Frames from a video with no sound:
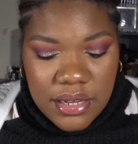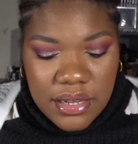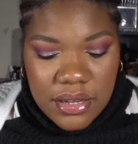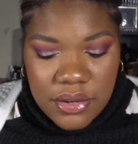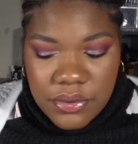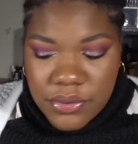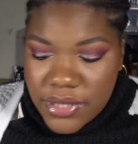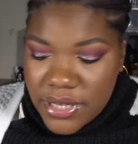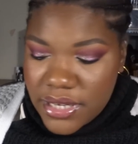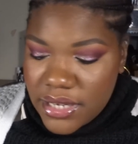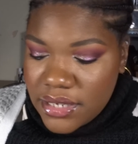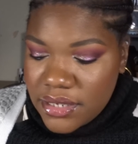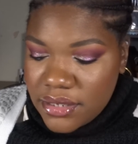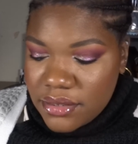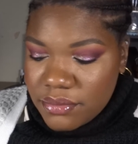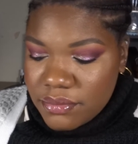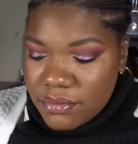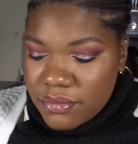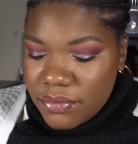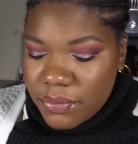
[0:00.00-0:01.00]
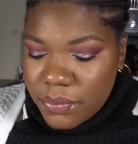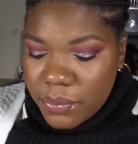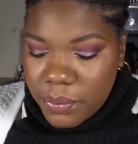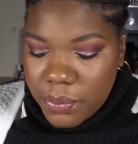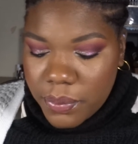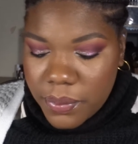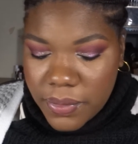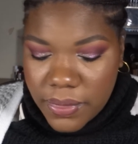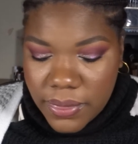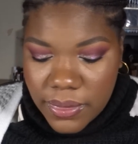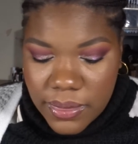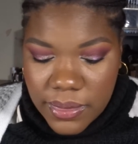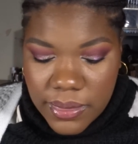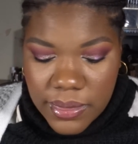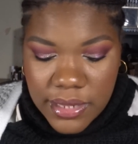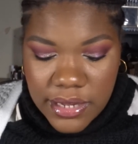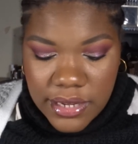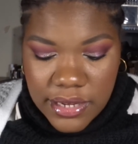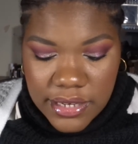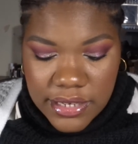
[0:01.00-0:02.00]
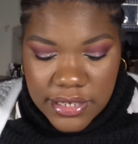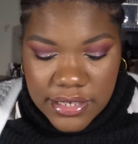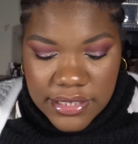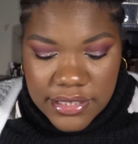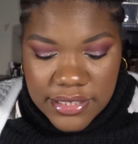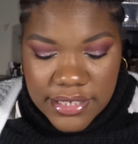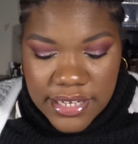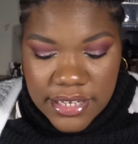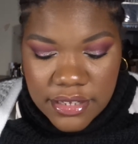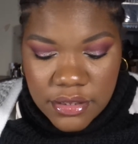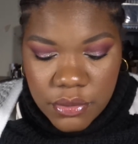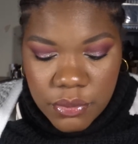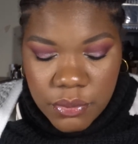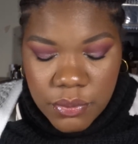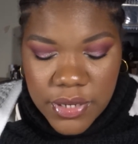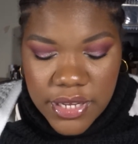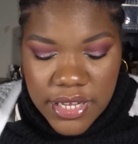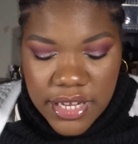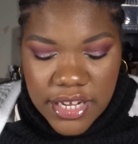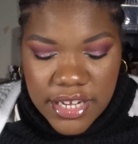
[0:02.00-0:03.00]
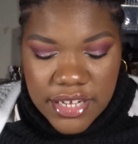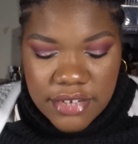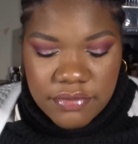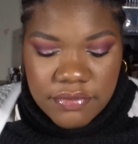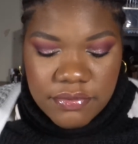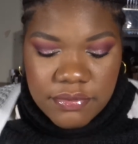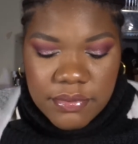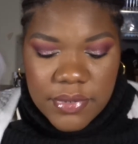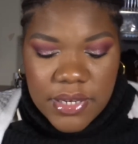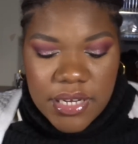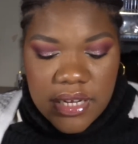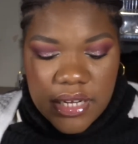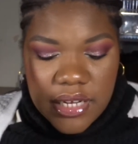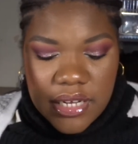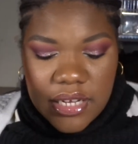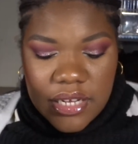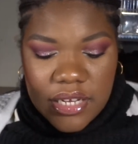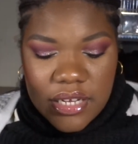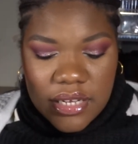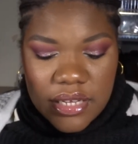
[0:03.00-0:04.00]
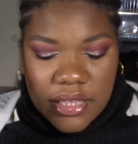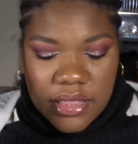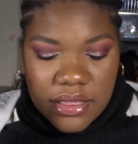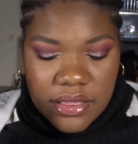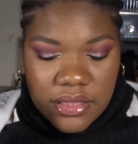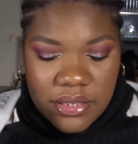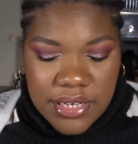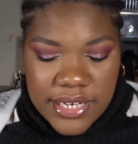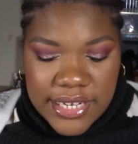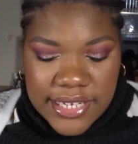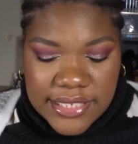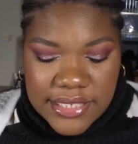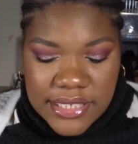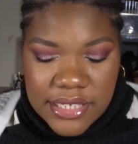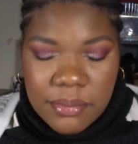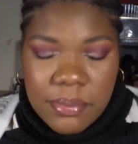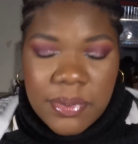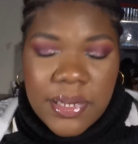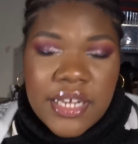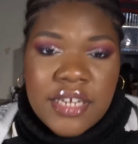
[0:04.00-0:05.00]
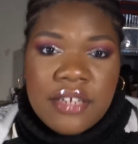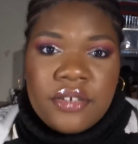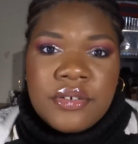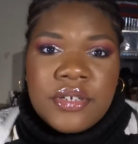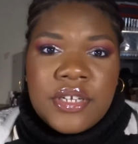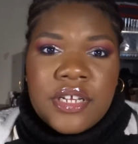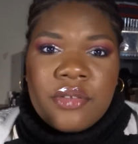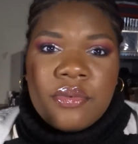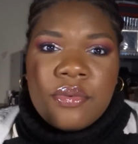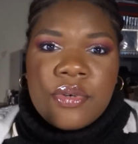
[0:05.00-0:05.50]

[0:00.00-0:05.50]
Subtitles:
Okay, then we have the last lip liner that